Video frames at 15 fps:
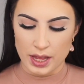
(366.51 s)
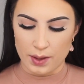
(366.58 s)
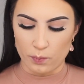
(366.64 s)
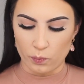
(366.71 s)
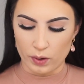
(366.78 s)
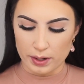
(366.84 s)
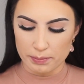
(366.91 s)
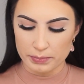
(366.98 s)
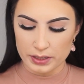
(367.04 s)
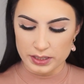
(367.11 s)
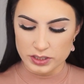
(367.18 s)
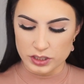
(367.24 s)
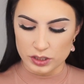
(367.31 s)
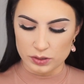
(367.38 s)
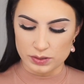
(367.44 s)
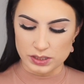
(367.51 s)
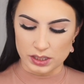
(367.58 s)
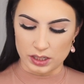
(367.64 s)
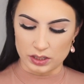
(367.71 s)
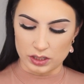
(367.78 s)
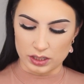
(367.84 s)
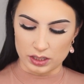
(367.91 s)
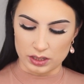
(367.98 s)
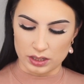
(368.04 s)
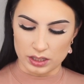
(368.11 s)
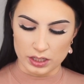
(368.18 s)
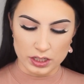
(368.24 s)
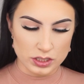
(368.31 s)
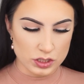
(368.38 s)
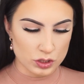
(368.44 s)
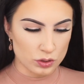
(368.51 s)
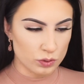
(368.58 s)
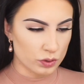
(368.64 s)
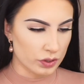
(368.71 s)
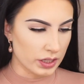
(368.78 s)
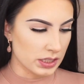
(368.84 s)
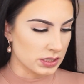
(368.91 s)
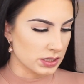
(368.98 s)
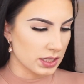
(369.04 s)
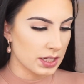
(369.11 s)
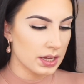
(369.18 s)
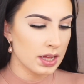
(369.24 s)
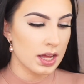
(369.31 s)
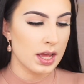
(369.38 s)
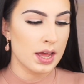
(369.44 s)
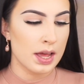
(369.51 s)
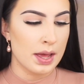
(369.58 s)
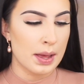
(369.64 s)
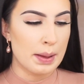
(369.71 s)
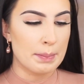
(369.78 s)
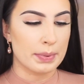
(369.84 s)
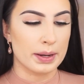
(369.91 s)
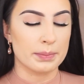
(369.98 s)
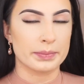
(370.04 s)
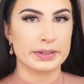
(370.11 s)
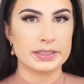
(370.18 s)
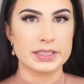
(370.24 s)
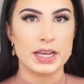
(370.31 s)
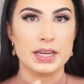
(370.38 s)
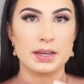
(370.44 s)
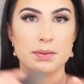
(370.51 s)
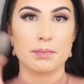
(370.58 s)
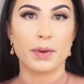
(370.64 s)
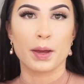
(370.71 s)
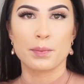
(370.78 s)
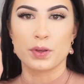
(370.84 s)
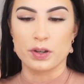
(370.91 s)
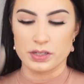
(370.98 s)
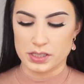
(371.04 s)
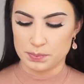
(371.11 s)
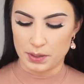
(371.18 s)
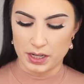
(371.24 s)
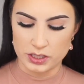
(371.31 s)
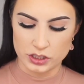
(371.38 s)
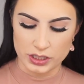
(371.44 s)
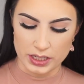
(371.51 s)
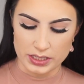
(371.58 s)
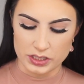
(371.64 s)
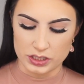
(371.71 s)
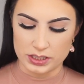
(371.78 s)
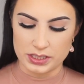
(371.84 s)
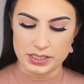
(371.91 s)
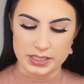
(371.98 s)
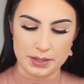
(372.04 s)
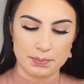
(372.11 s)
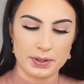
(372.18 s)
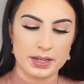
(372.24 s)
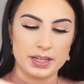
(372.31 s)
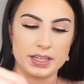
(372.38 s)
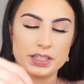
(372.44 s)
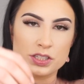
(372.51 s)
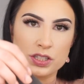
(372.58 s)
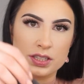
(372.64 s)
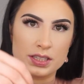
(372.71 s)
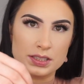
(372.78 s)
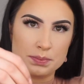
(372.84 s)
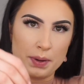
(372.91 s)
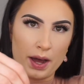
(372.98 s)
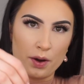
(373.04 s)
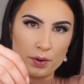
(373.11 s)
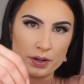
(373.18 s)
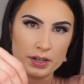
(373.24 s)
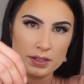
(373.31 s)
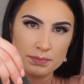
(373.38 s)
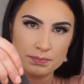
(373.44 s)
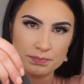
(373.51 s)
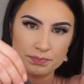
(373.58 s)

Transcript: And what I'm going to do is going to look a little crazy, but I'm going to take my beauty sponge and just dip it into this powder,